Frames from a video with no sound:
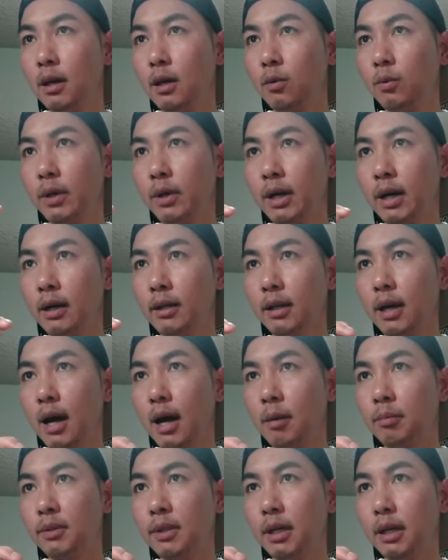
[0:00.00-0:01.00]

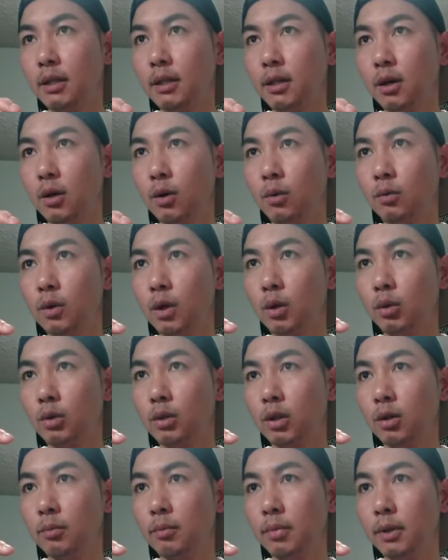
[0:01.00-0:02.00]
update on
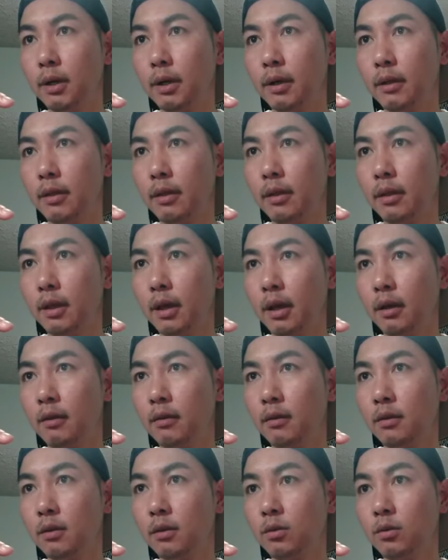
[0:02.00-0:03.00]
October, and
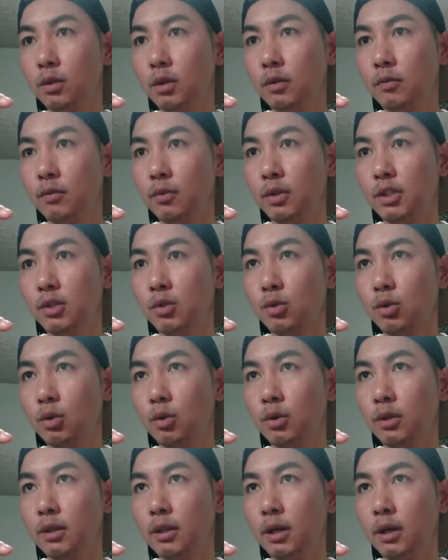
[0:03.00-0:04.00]
then if we
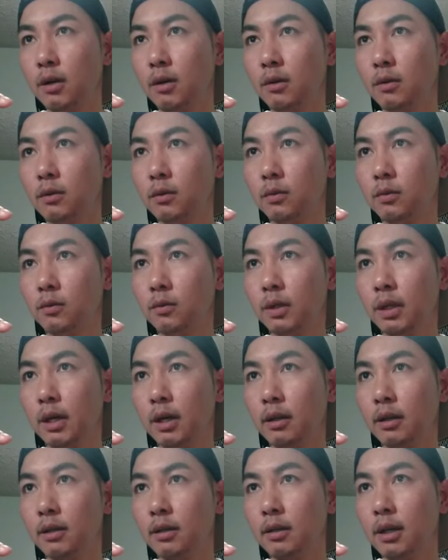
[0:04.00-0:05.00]
scroll down,
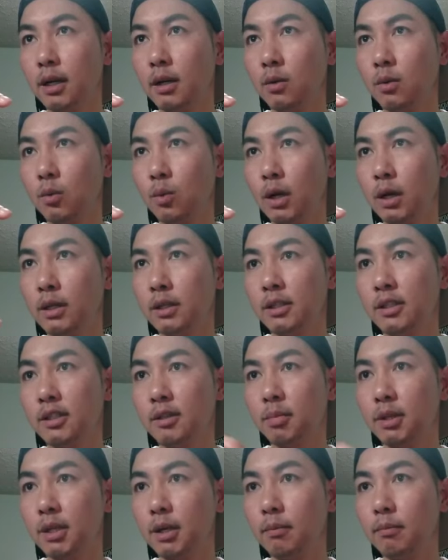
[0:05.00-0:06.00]
we got another one in
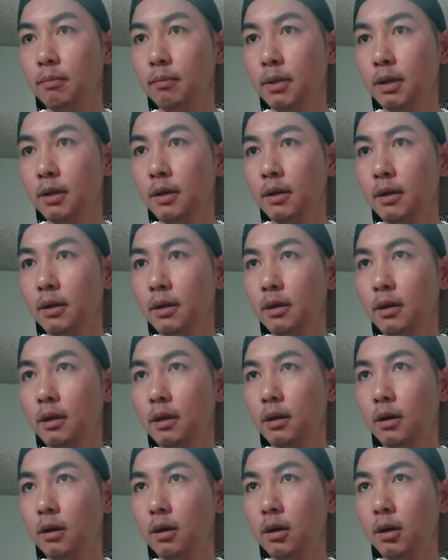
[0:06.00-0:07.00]
September.
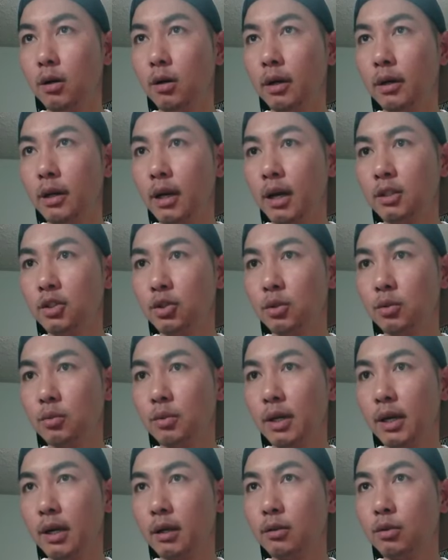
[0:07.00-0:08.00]
Or
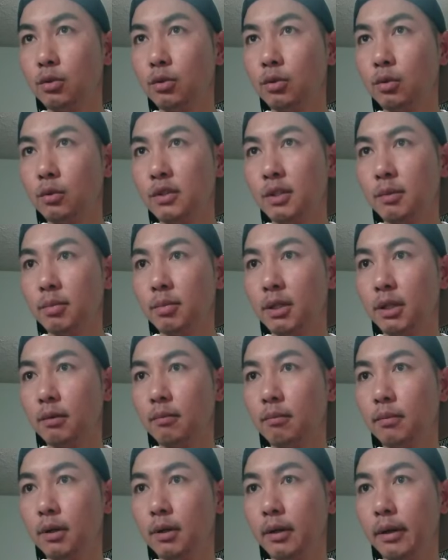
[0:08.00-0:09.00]
actually, we got two on
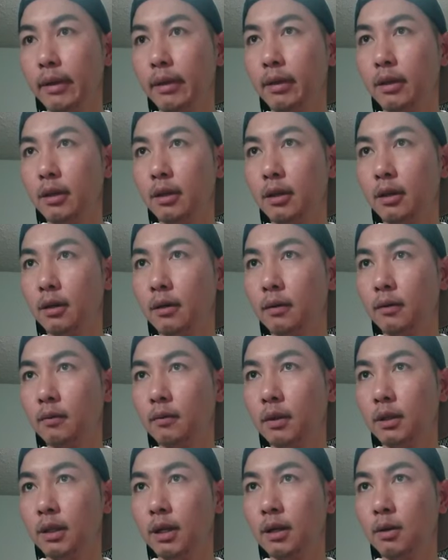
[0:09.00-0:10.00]
September and
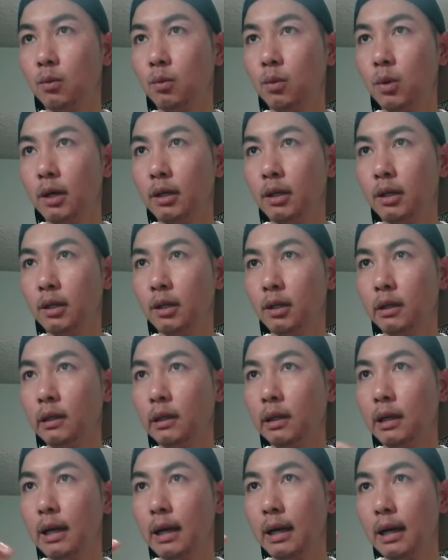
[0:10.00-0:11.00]
another one
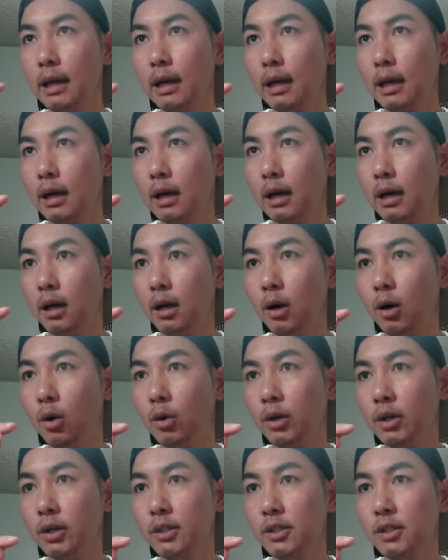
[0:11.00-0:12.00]
in
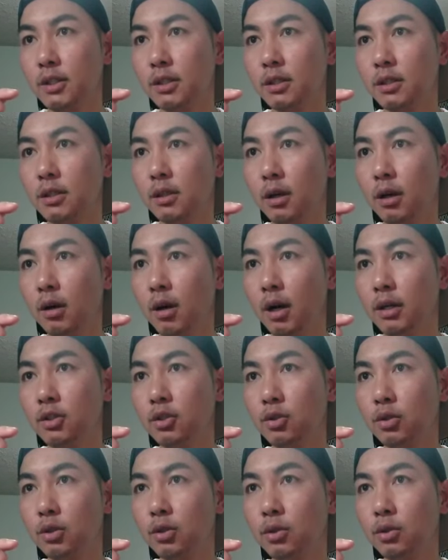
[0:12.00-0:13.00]
August.
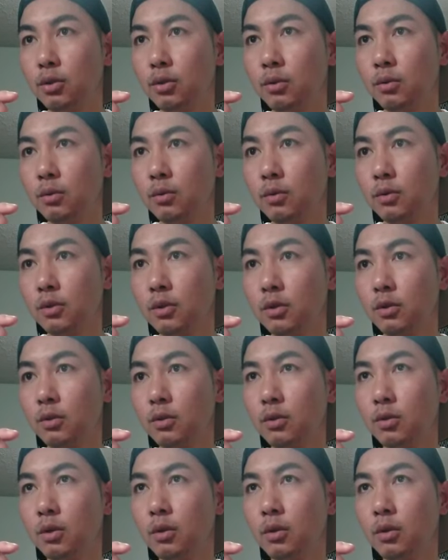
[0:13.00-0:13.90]
Actually, two. So